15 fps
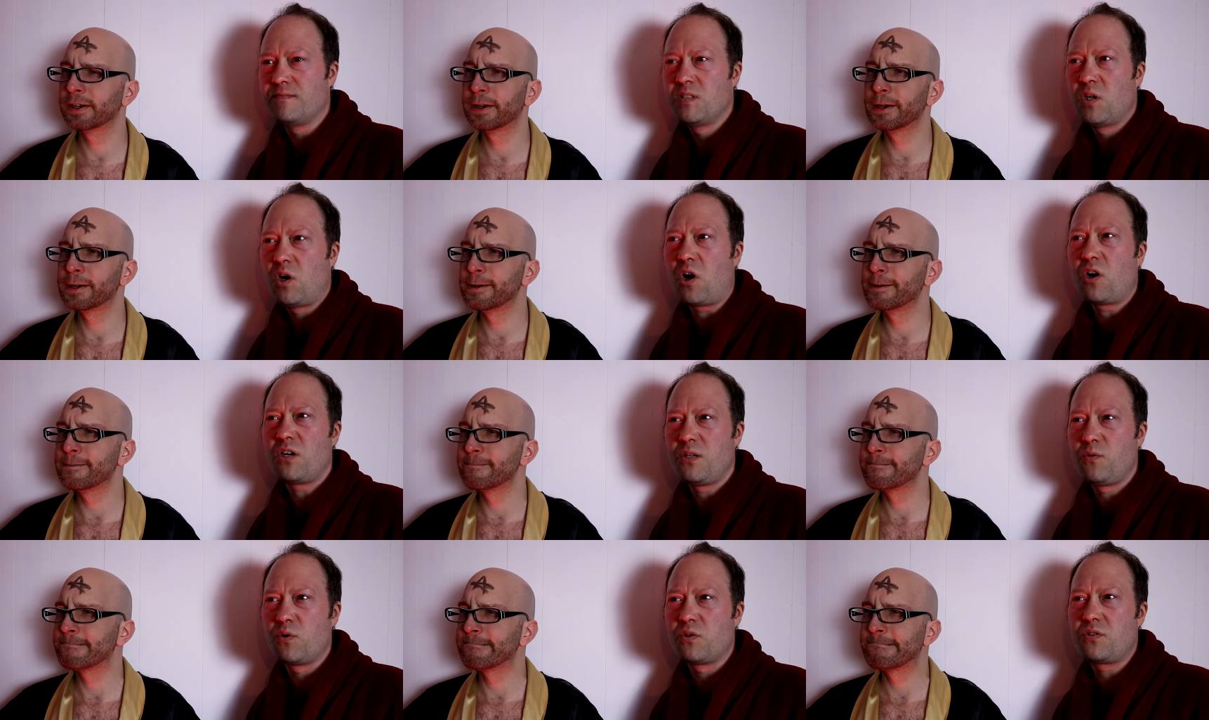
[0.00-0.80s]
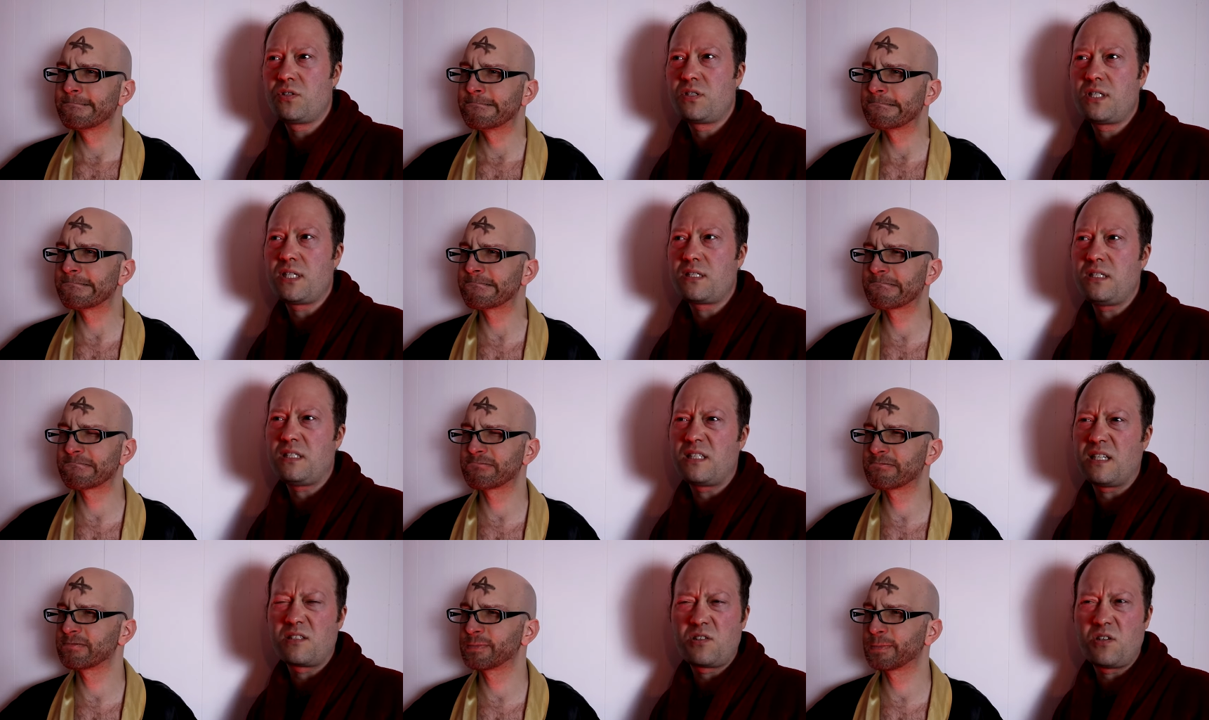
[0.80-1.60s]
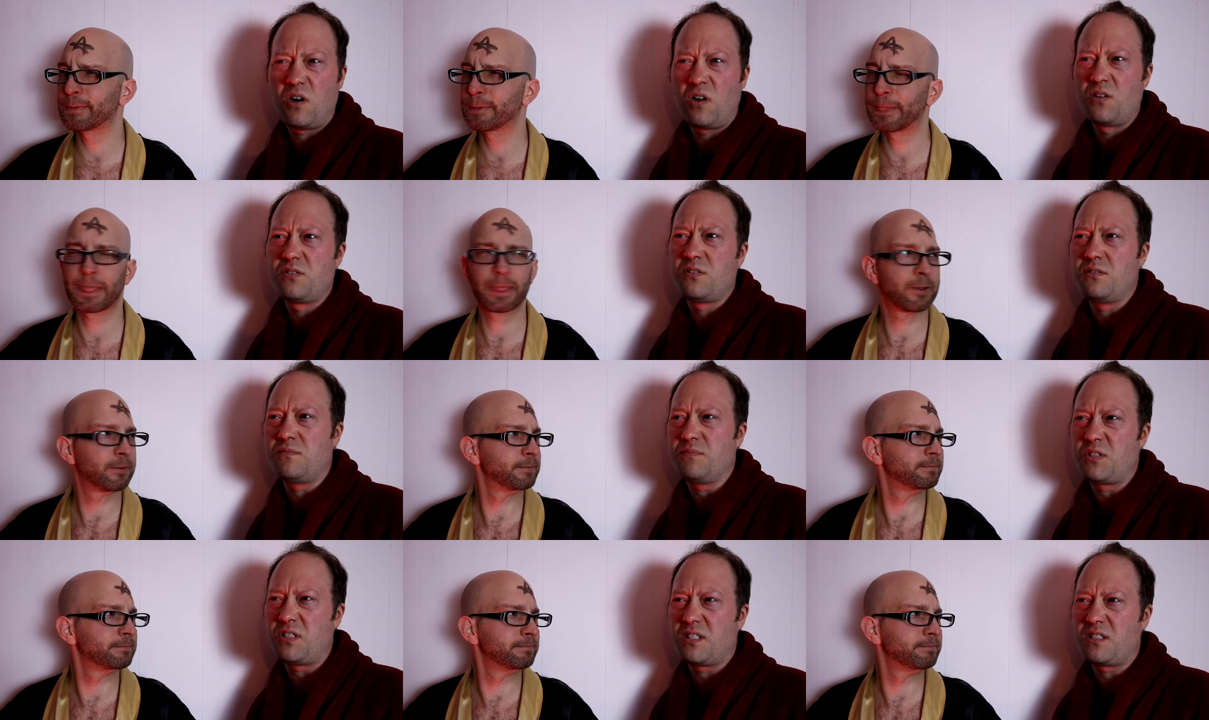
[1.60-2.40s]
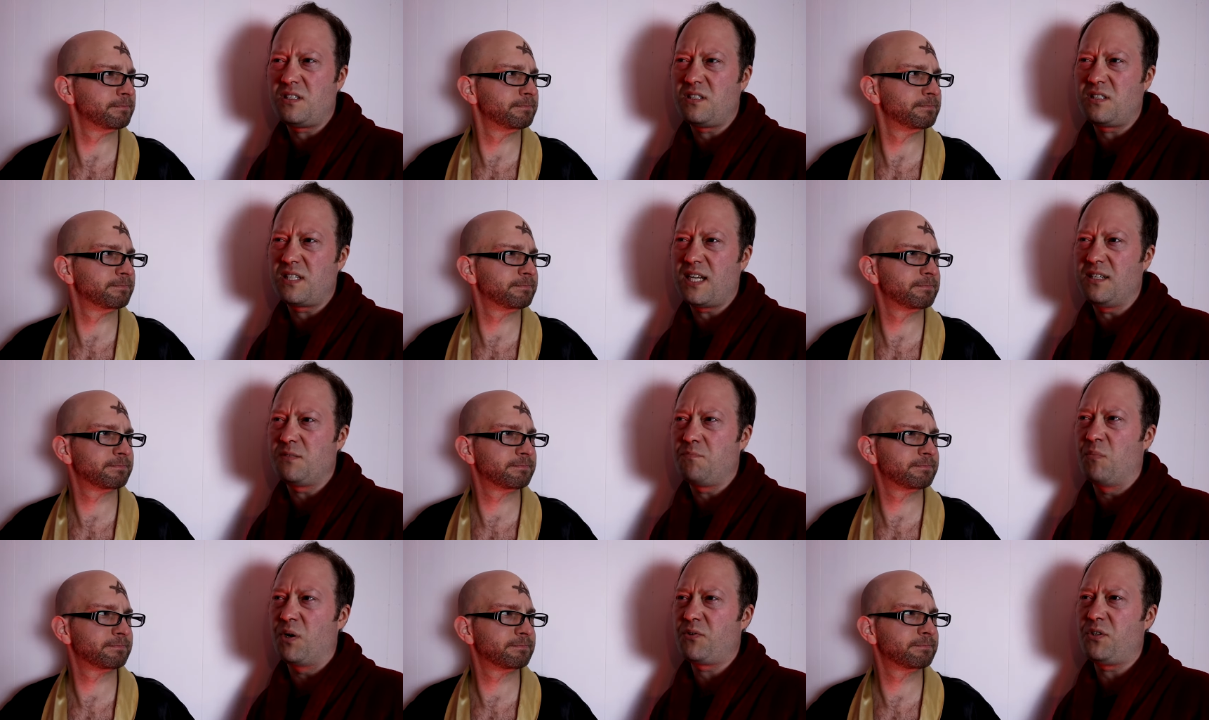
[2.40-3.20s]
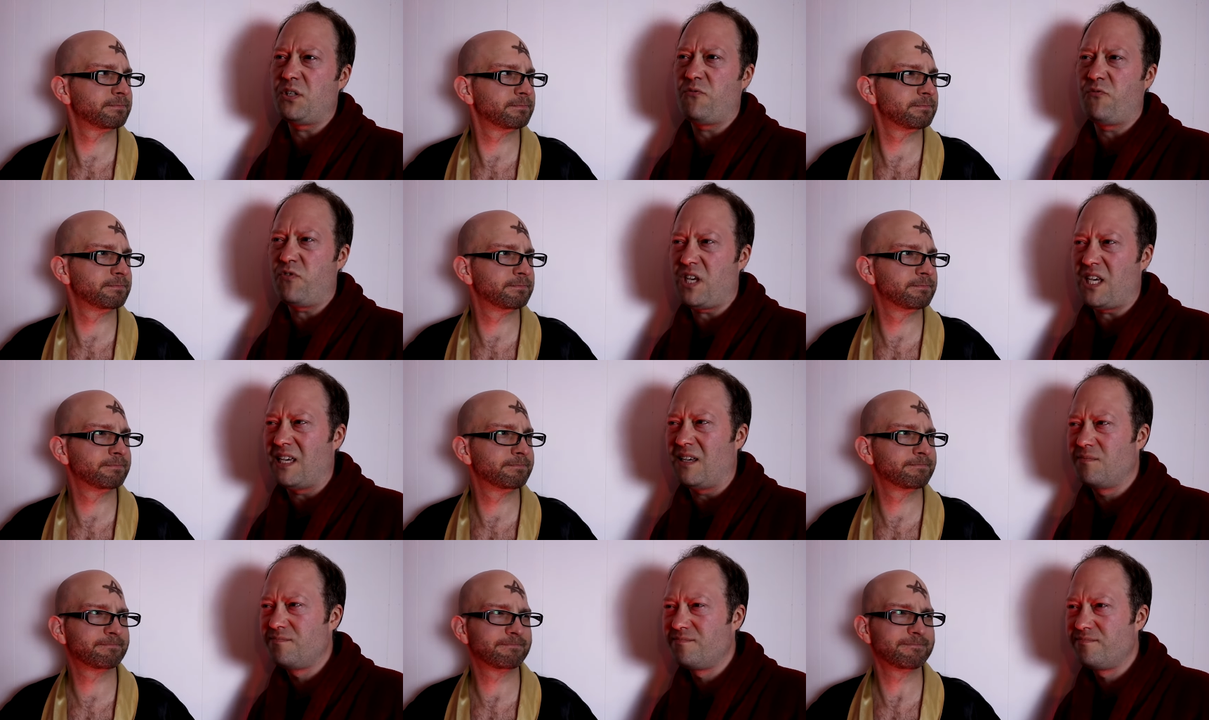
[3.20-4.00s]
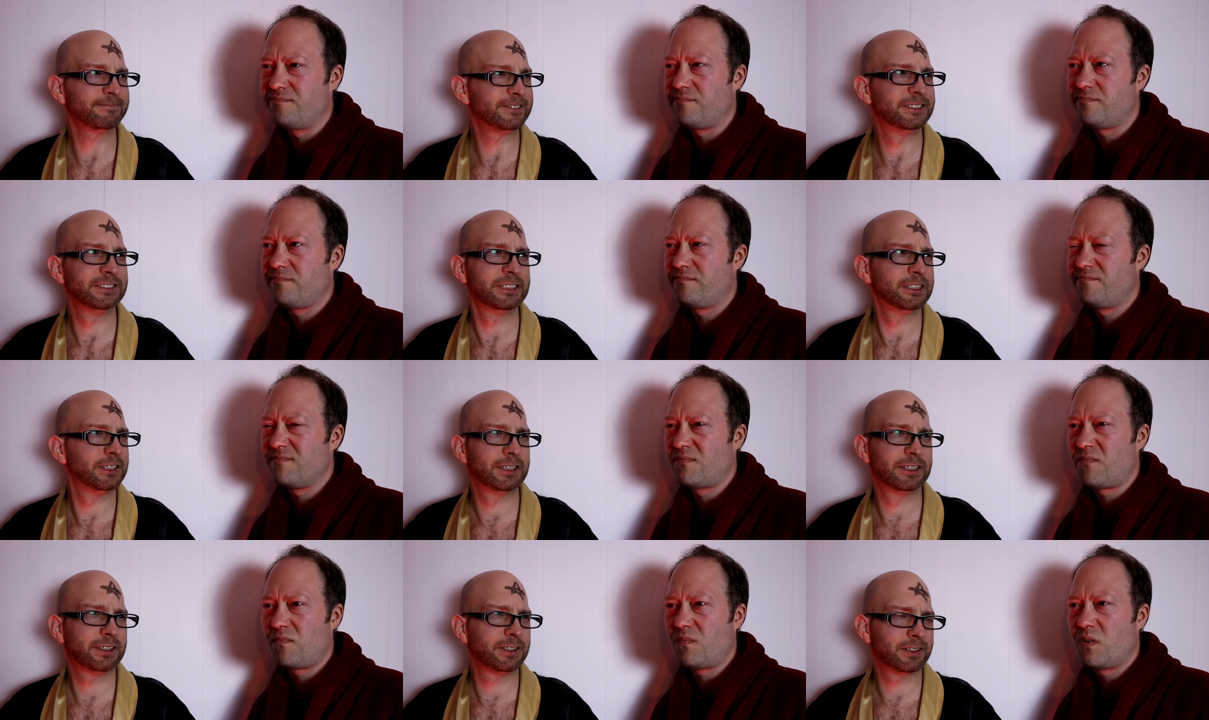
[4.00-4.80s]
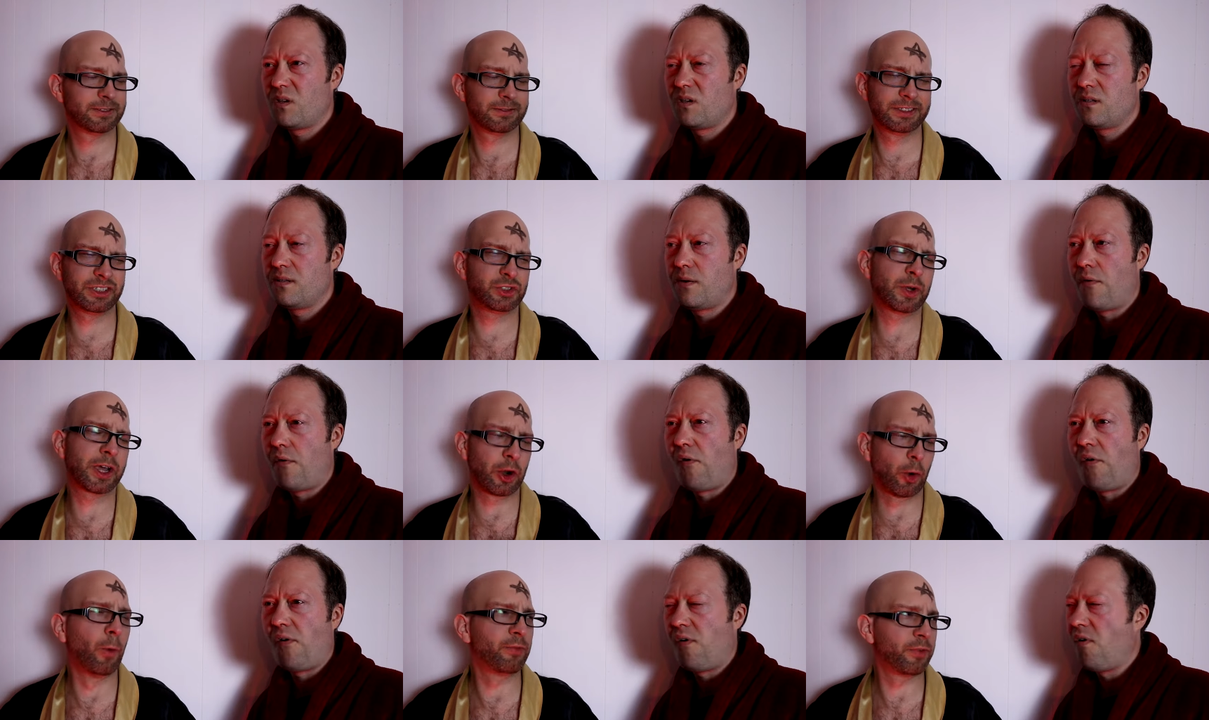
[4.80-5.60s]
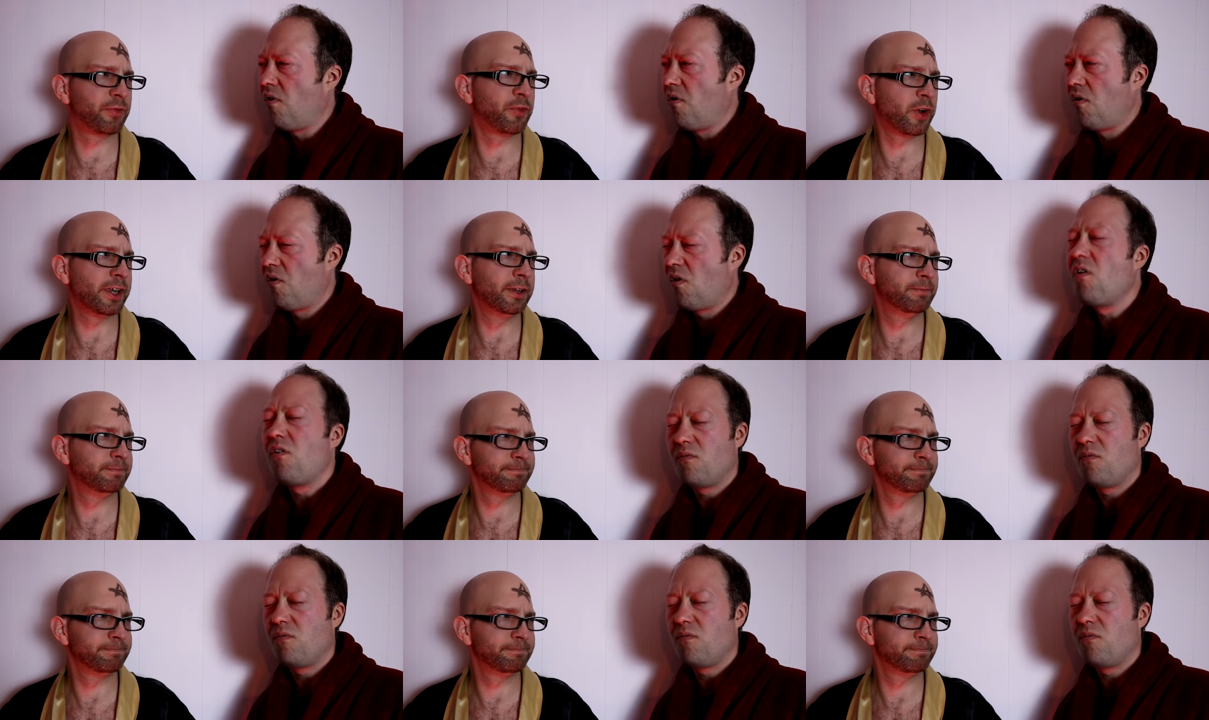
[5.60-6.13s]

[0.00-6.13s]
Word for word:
Speaker 1: Hardly worth the $66.60 monthly fee. Let's drink it home for free.